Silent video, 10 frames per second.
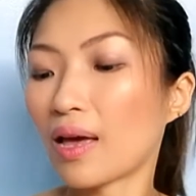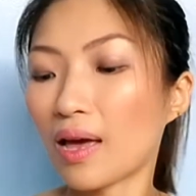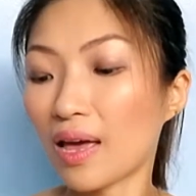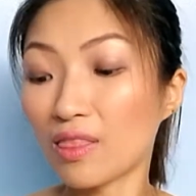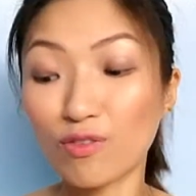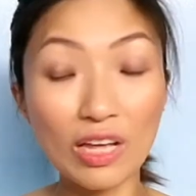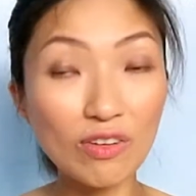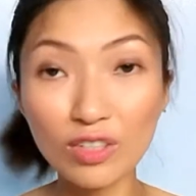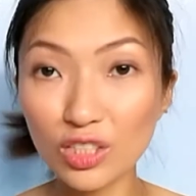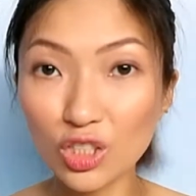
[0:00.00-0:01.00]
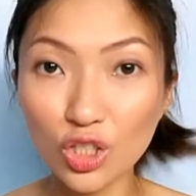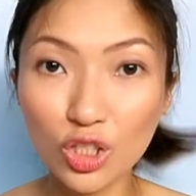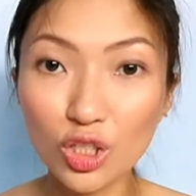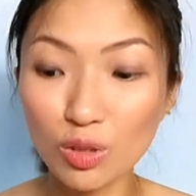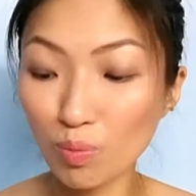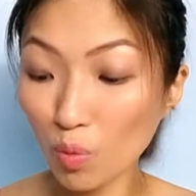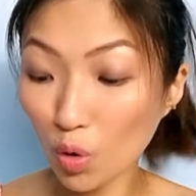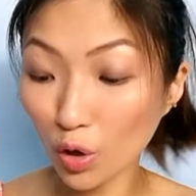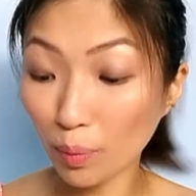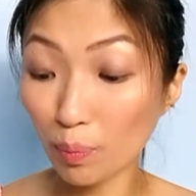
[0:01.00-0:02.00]
and the flavor is just
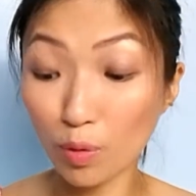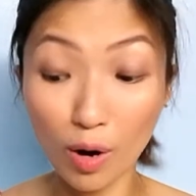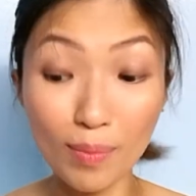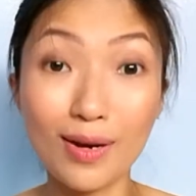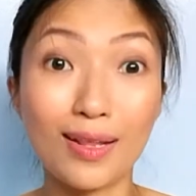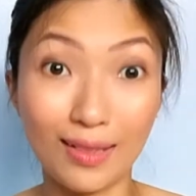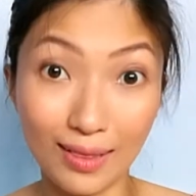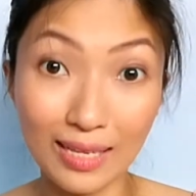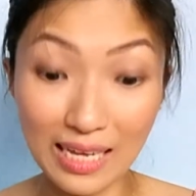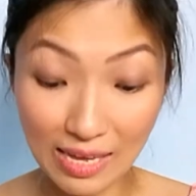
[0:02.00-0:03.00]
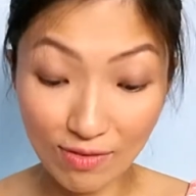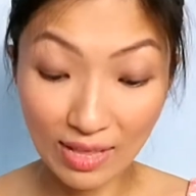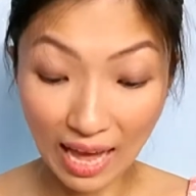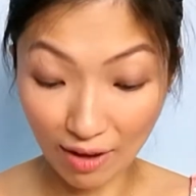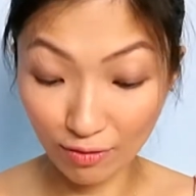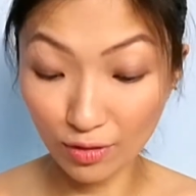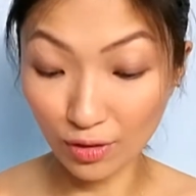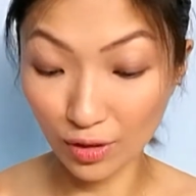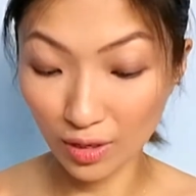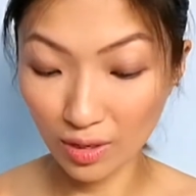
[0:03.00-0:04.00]
more prominent even
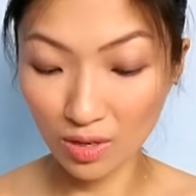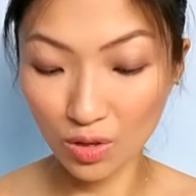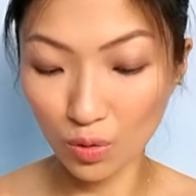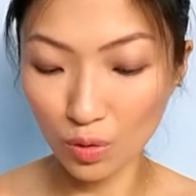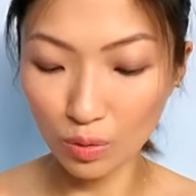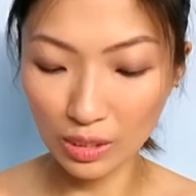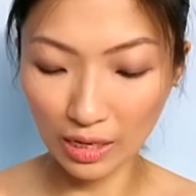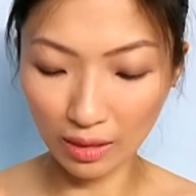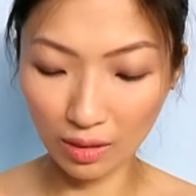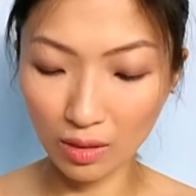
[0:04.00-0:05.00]
after, using it